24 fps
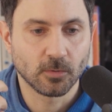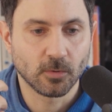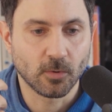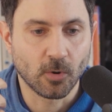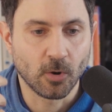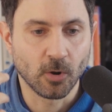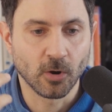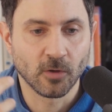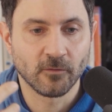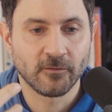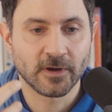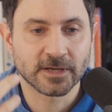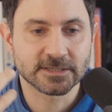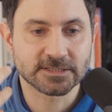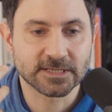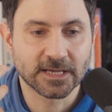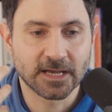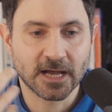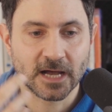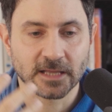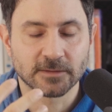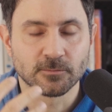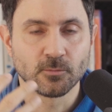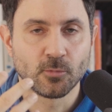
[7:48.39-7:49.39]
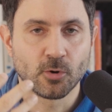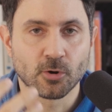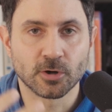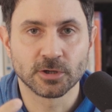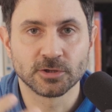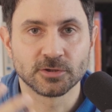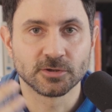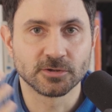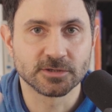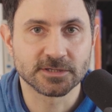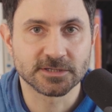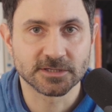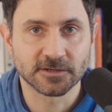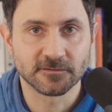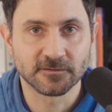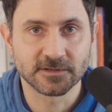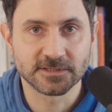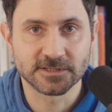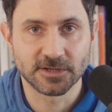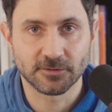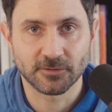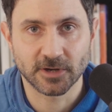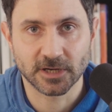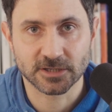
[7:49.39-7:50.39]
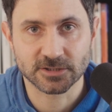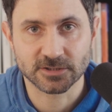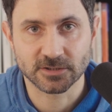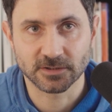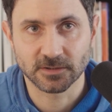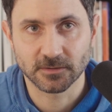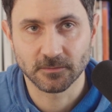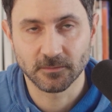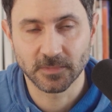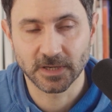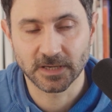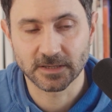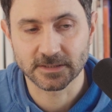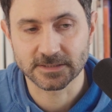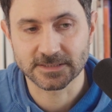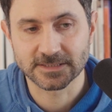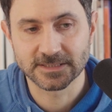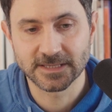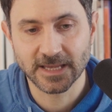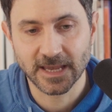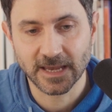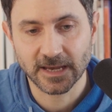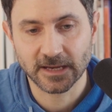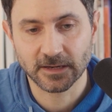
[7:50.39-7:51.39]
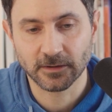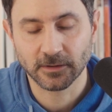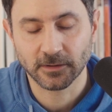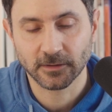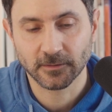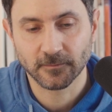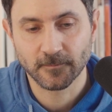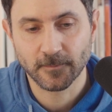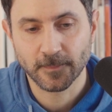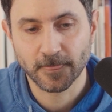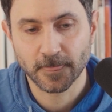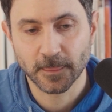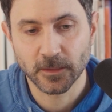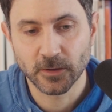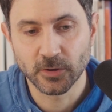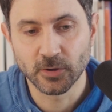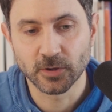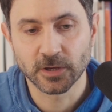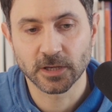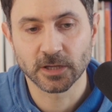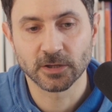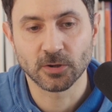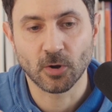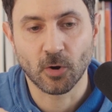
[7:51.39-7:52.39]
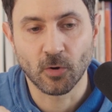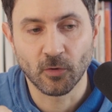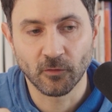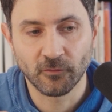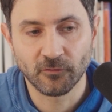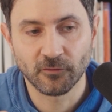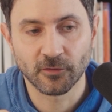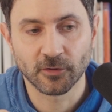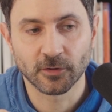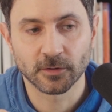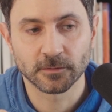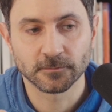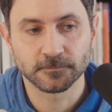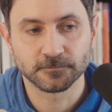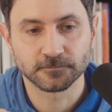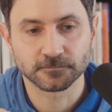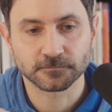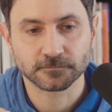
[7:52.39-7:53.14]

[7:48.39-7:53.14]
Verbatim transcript: all of us got more into the service direction because there you can offer